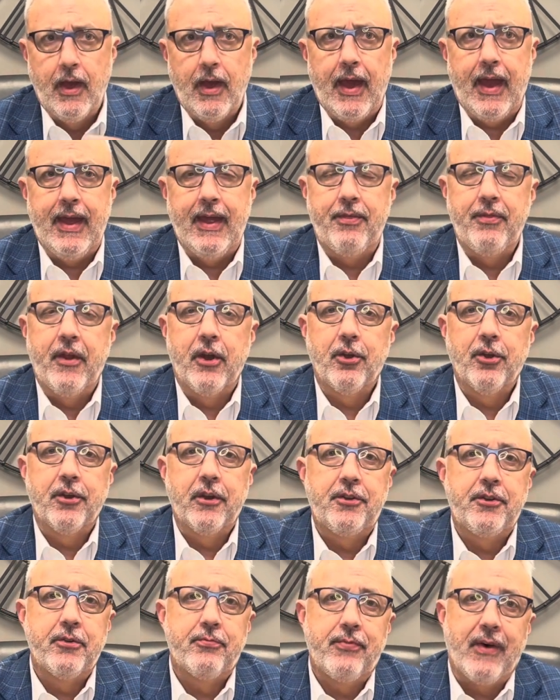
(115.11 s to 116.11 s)
And they're going to
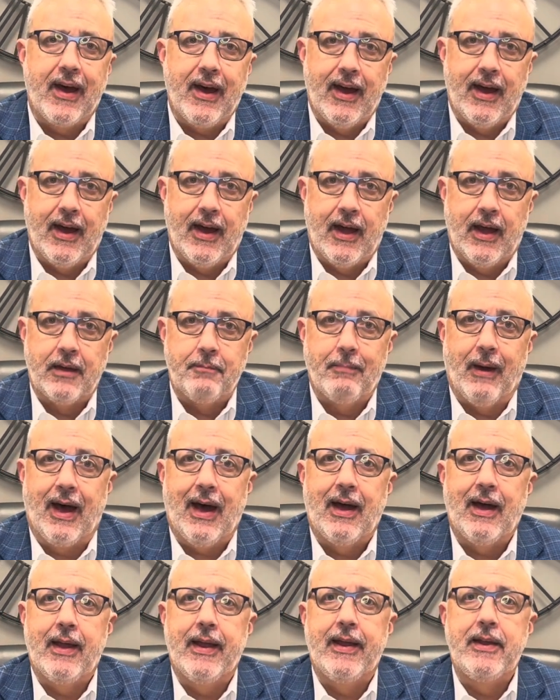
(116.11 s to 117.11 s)
divide
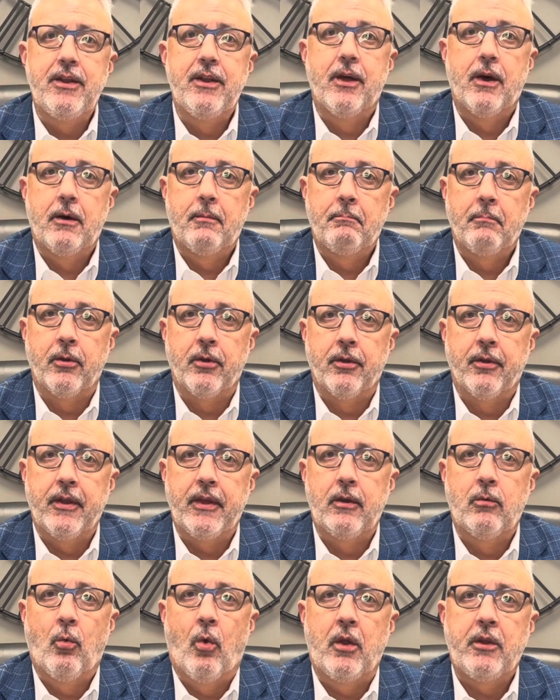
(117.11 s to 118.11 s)
by a number
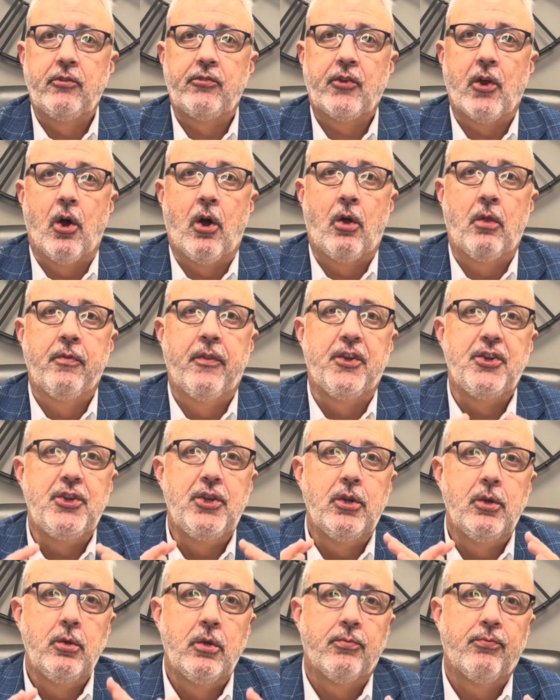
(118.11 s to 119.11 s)
in what is called the
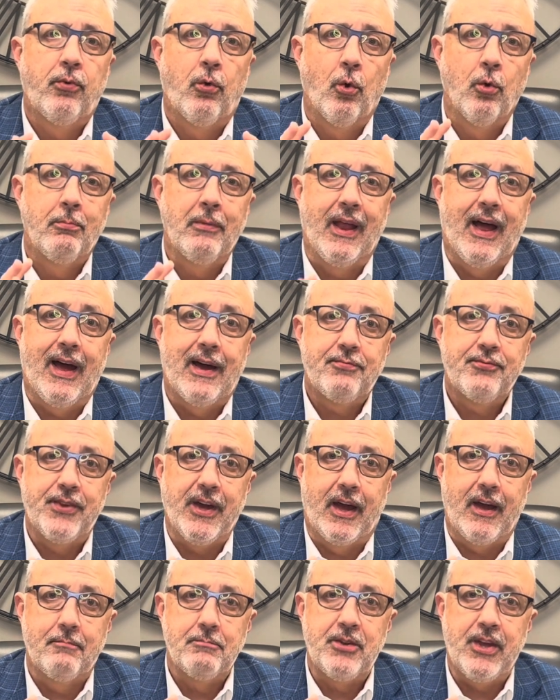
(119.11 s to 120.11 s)
Uniform
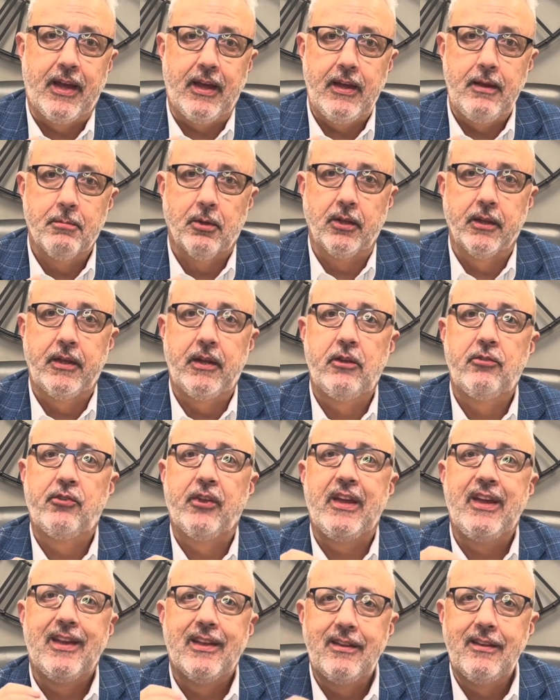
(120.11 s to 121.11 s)
Lifetime Table. It is
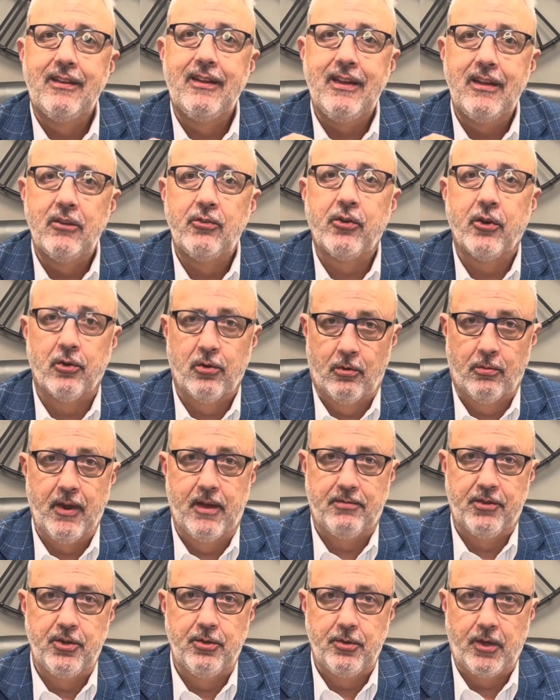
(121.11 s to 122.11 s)
in the Internal
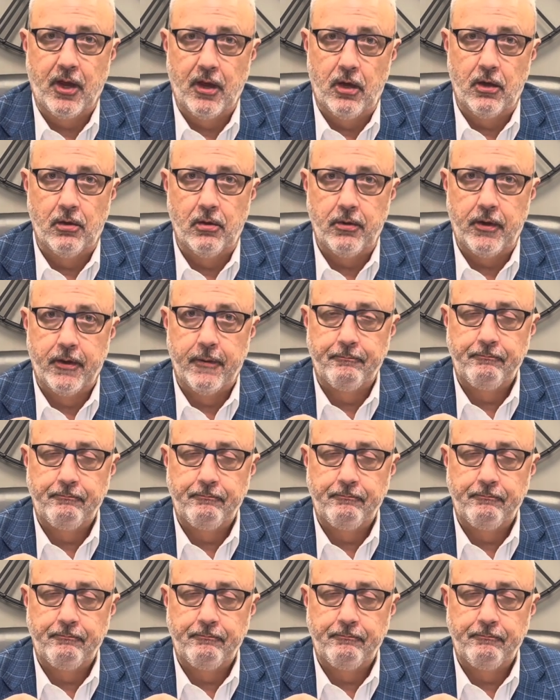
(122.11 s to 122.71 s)
Revenue Code.